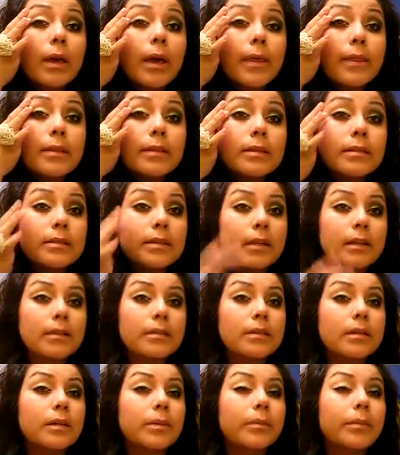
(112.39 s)
And this is
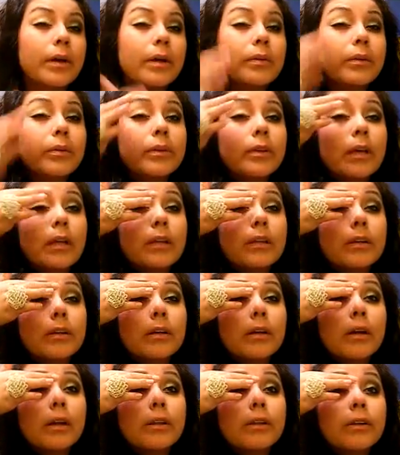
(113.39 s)
good to combine with
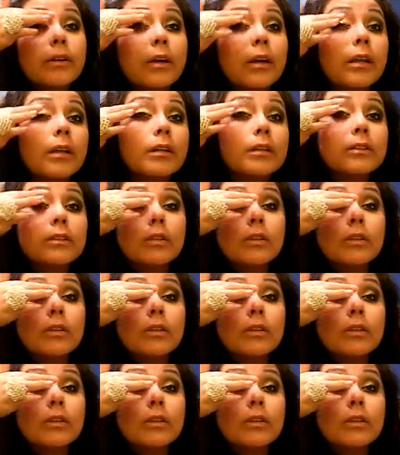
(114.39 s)
other colors.